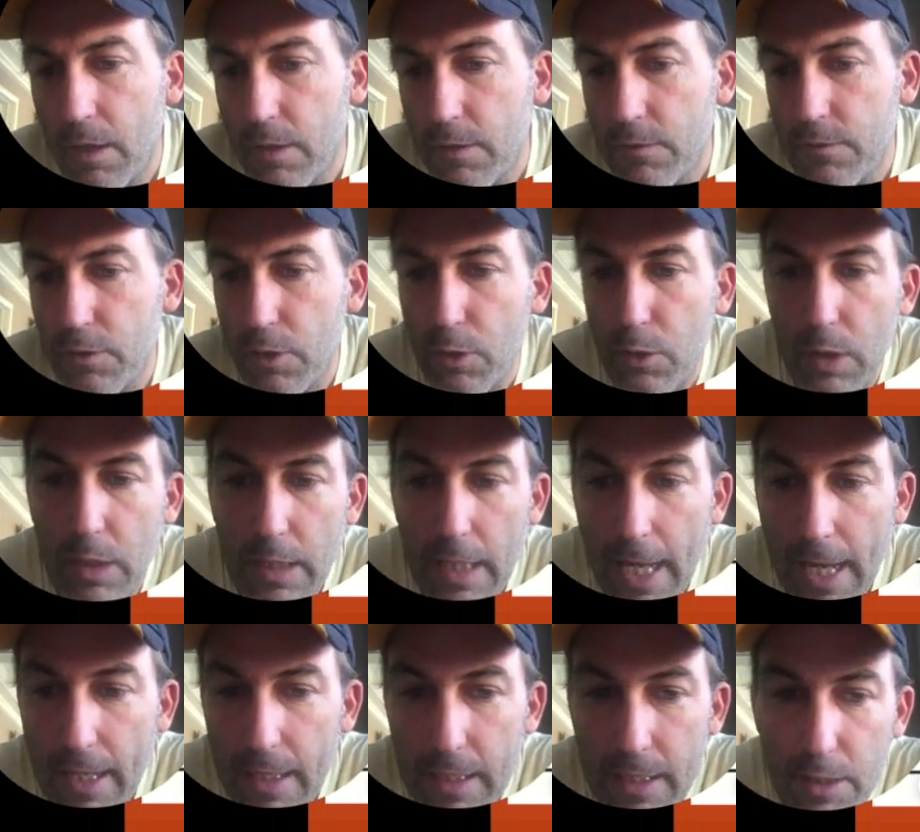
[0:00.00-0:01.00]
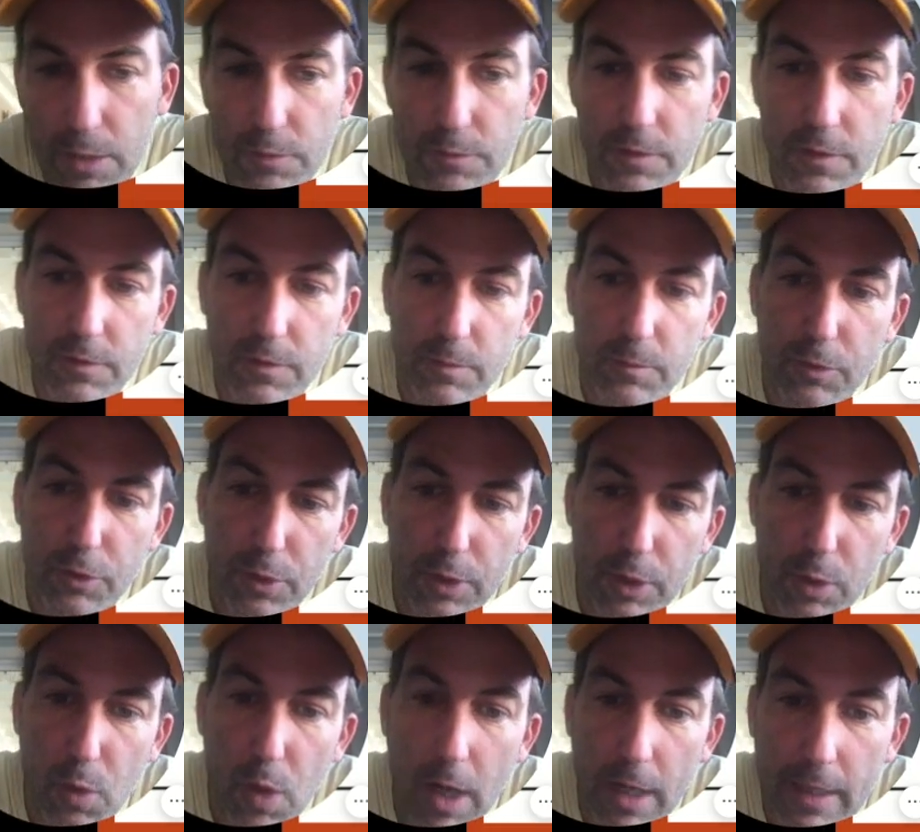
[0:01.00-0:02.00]
So a land ecosystem to an
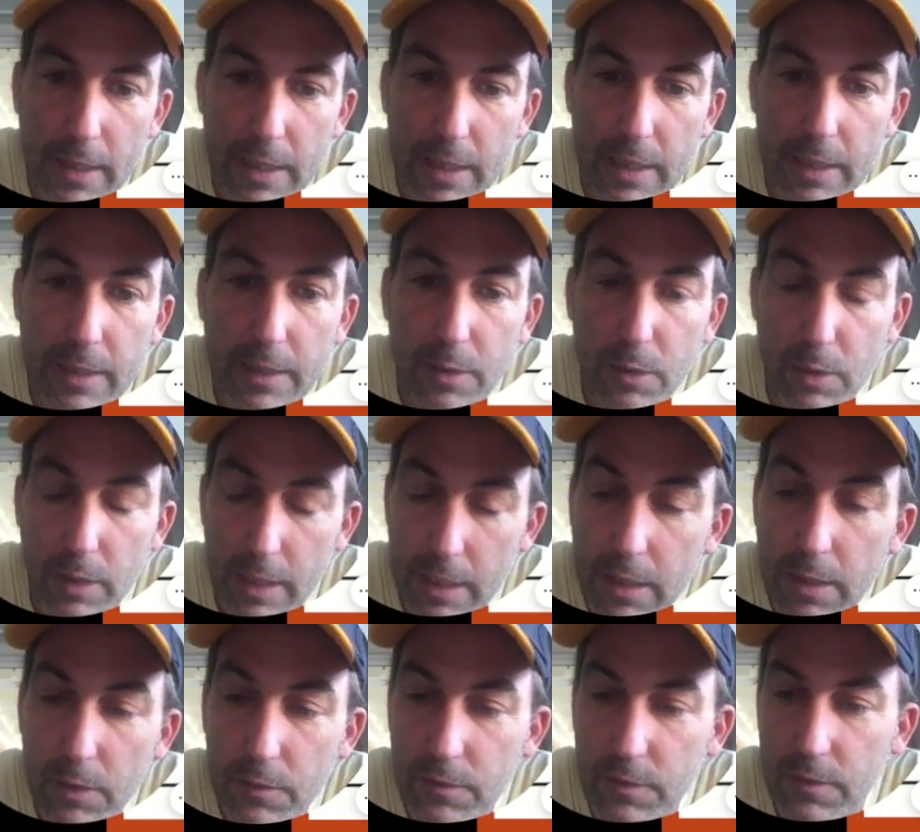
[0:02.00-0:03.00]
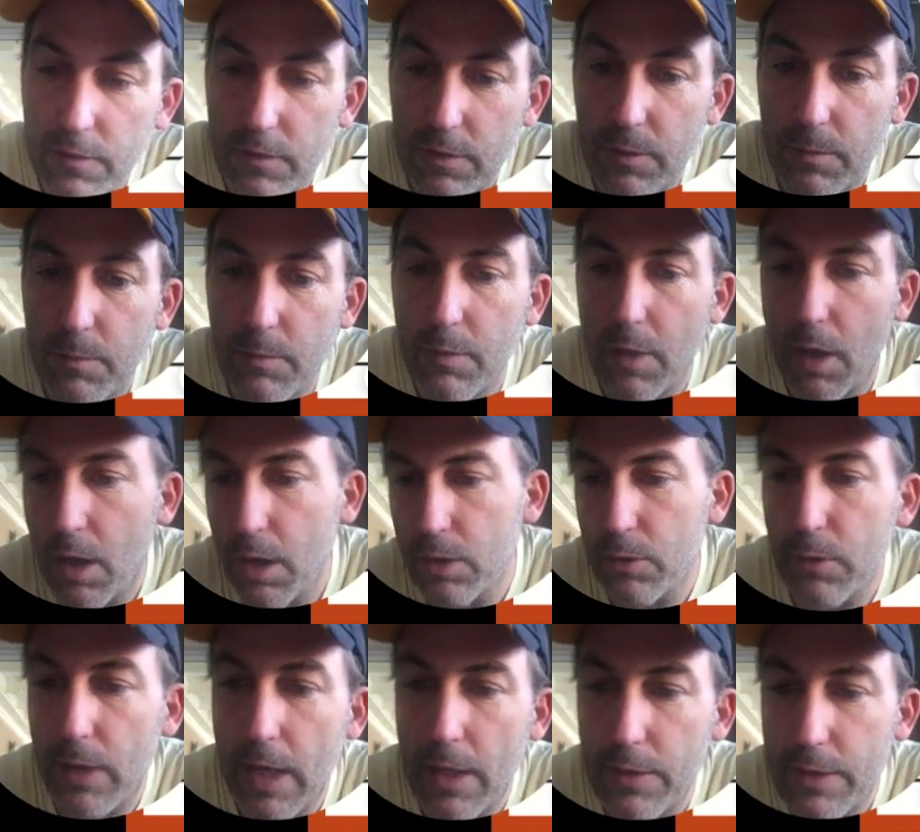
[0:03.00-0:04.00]
aquatic ecosystem, all
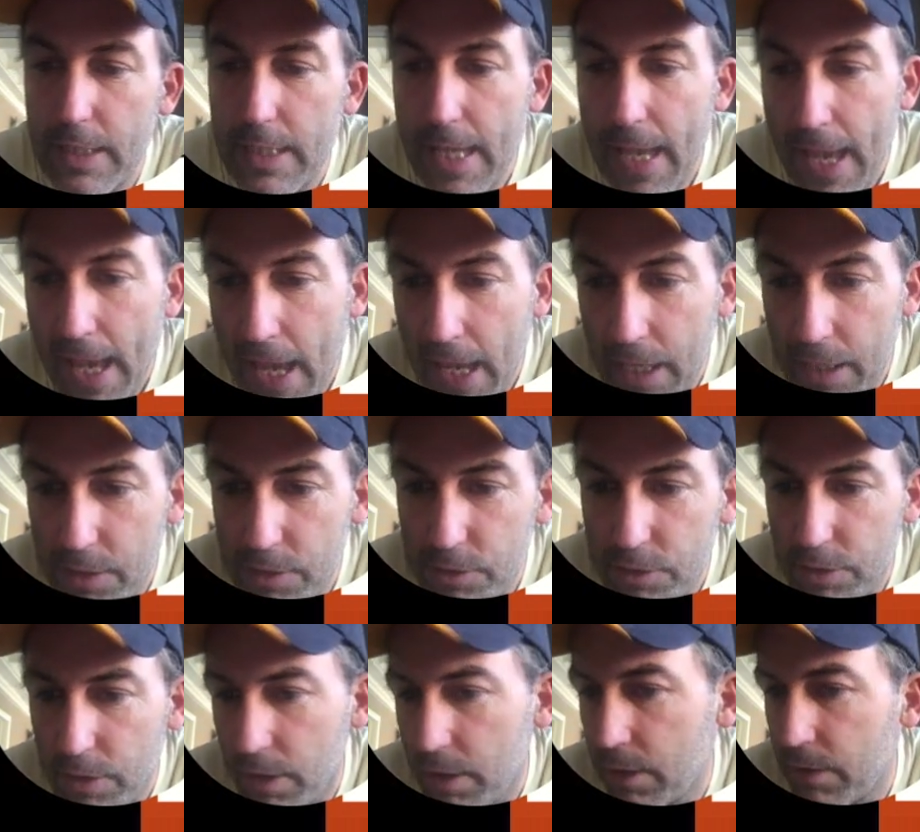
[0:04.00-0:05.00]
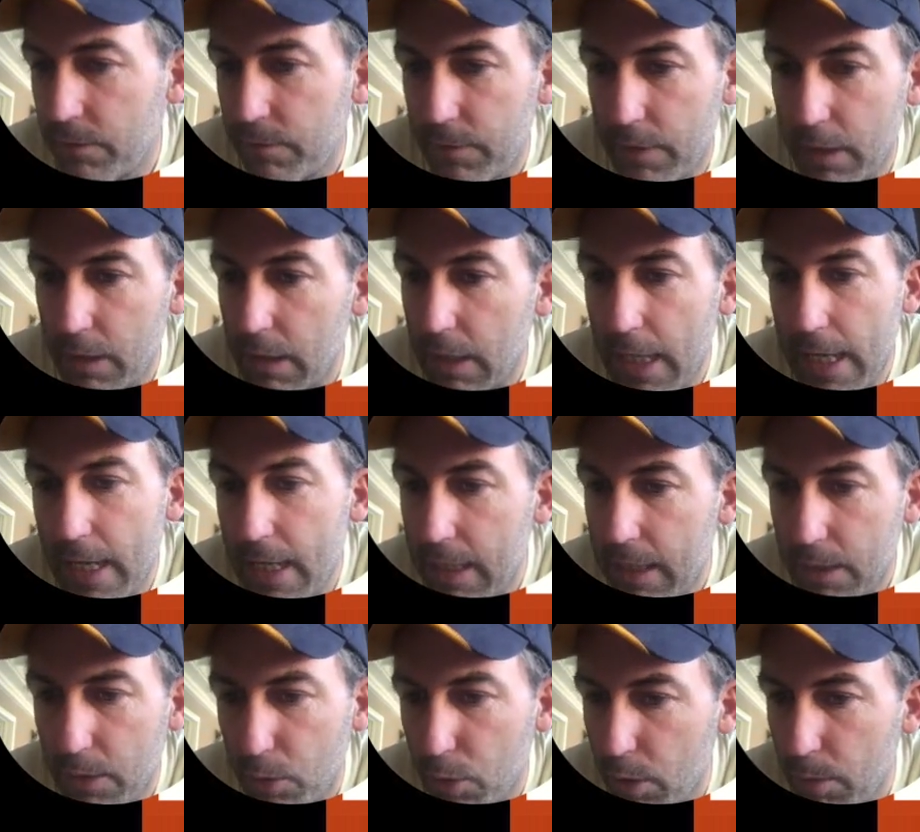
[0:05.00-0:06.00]
around the edge of a
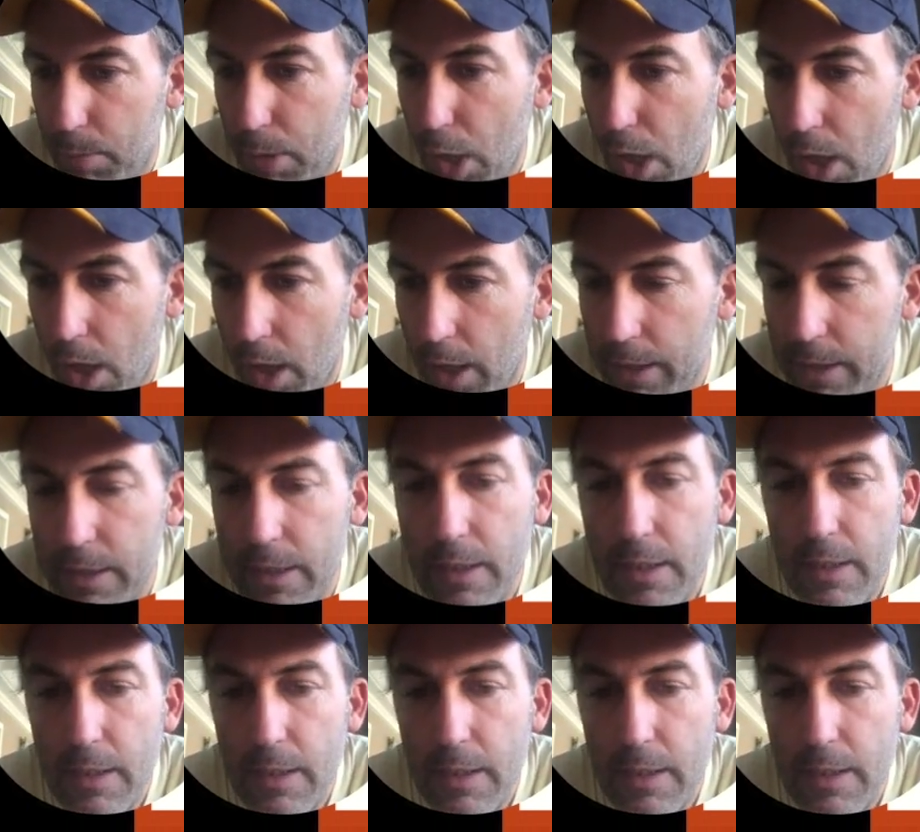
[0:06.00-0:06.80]
lake or a pond